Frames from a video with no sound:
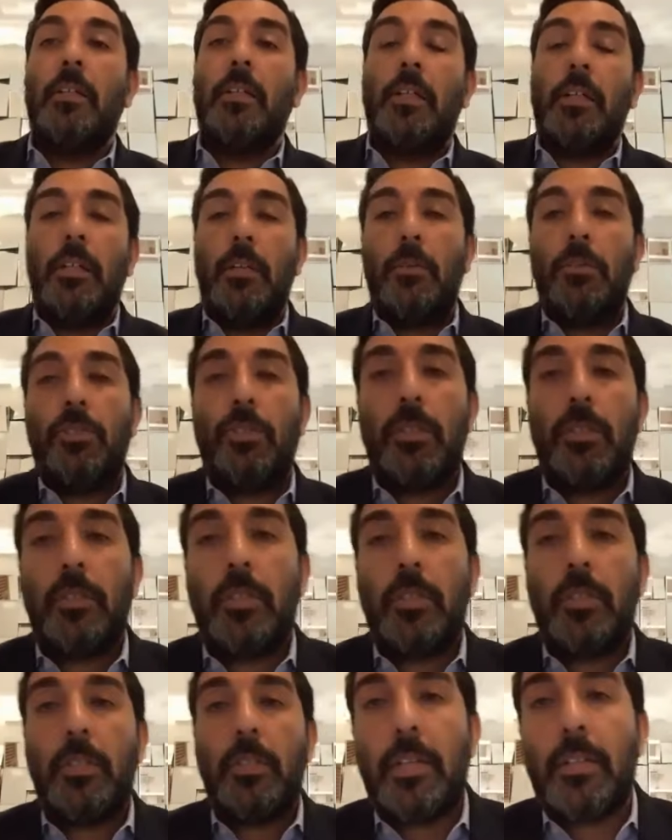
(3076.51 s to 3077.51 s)
You know what she
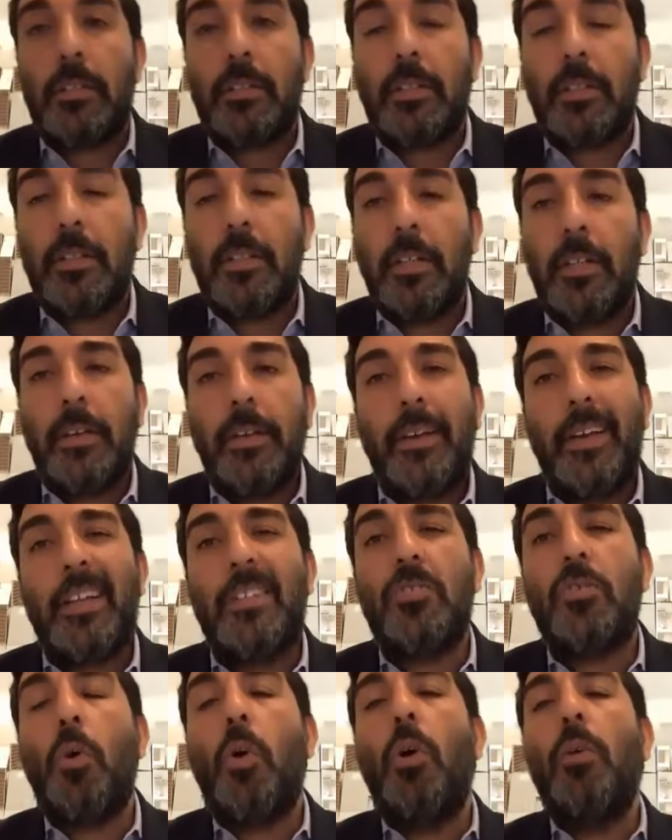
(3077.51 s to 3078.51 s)
says?
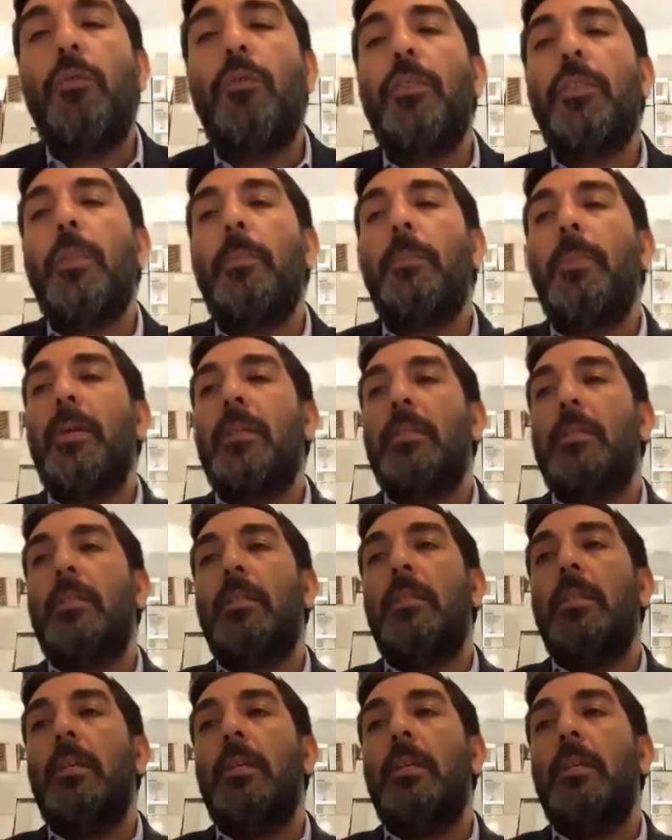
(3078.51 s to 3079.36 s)
It's all for the best.